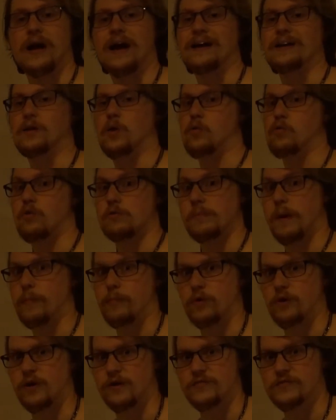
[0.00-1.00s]
I don't
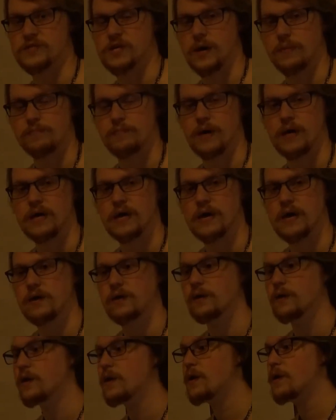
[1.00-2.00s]
remember it off the top of my
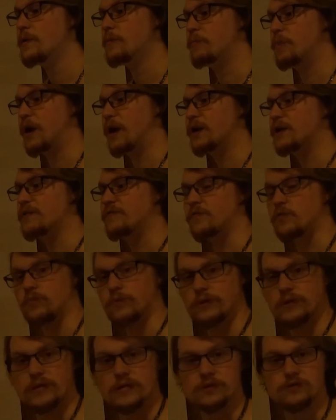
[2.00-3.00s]
head, but if you're
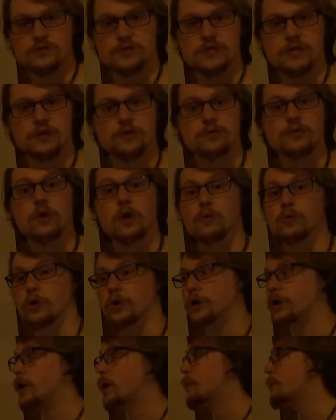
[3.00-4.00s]
really interested, you can go
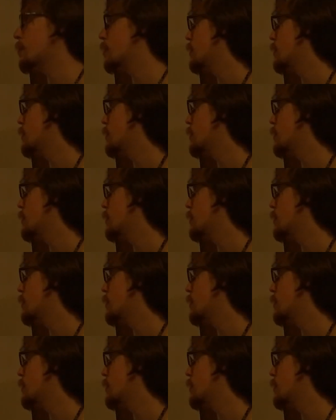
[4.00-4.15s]
look it up.